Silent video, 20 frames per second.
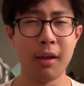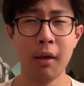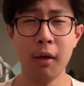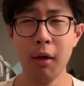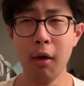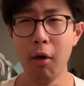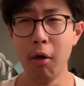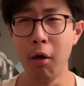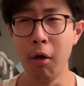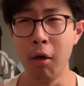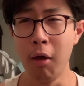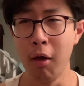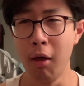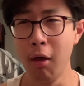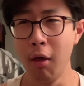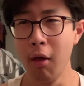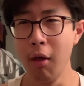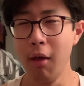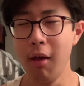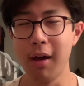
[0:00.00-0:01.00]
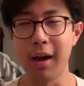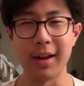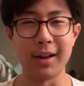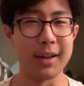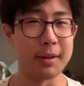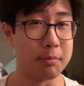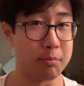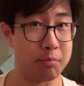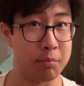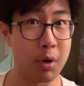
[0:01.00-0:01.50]
and
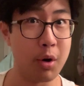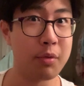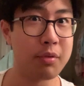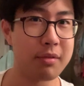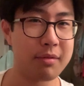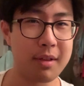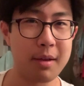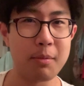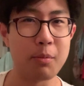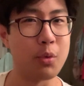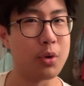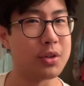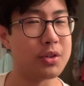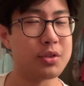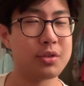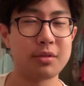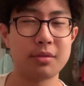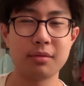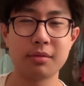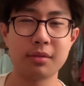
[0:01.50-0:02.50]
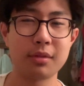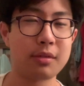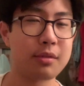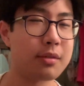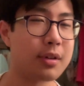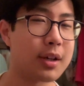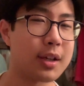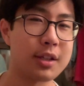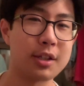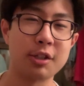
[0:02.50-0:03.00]
then both of them was
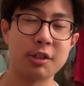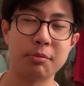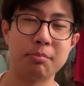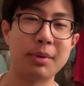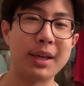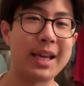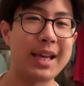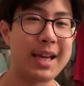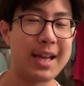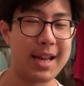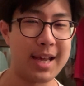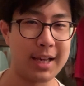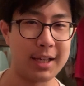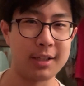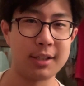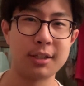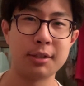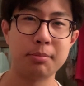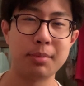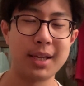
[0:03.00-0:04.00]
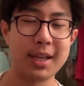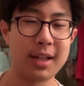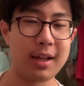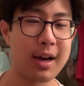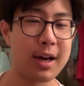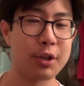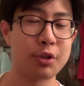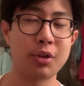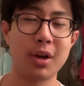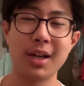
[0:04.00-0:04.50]
speeding, speeding.
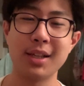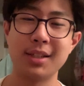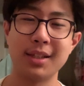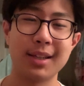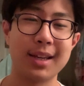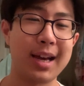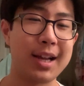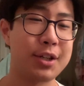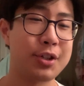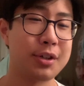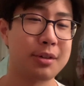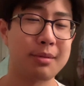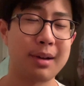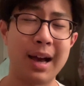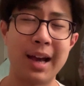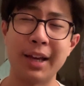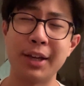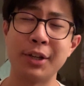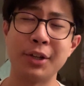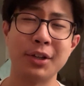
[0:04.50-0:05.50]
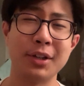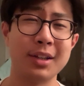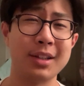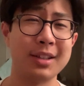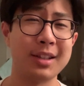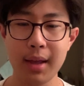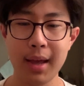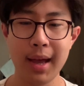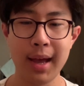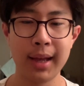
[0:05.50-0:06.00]
I tried to catch up, I
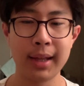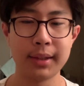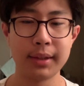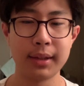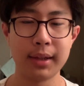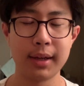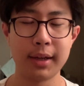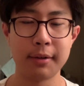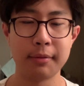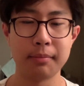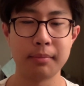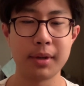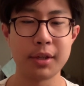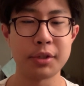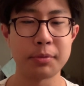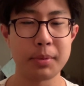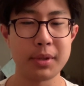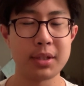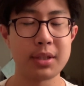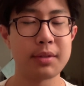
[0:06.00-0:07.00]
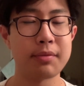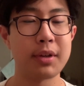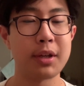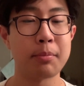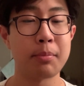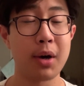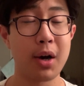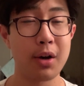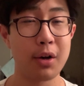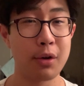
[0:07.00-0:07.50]
couldn't. And um, a
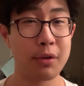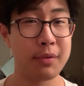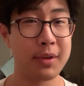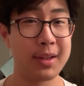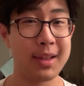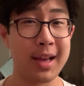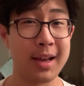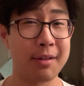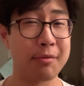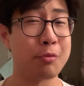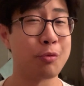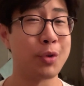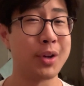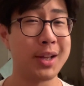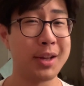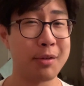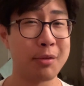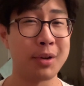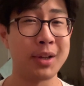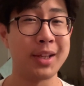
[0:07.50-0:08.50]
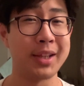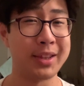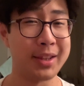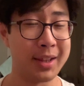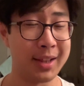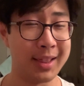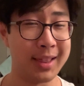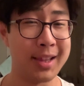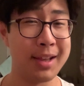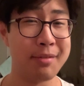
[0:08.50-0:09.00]
specific part of it that really, really
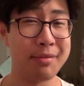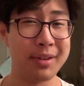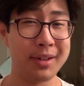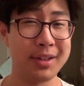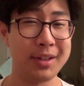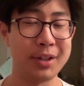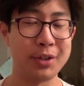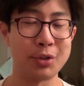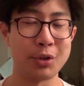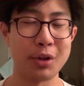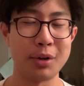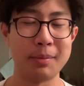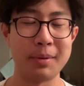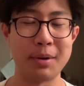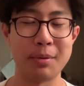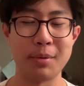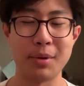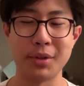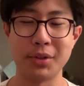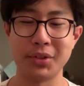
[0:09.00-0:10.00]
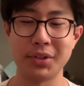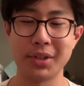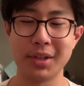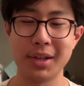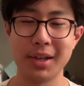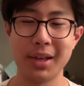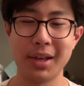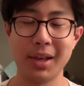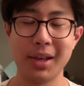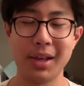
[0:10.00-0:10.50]
delivered the trauma was
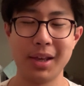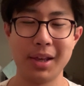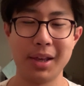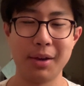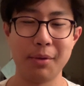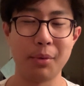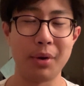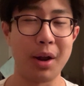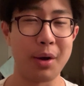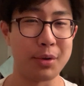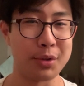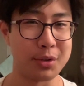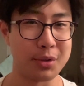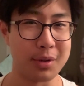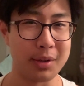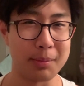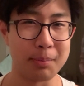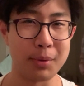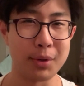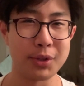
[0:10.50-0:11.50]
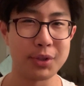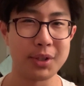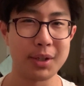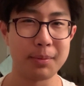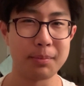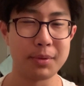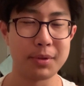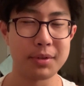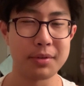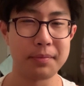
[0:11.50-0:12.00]
when I was doing
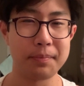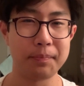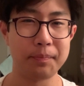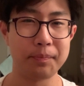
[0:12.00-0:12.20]
push-ups.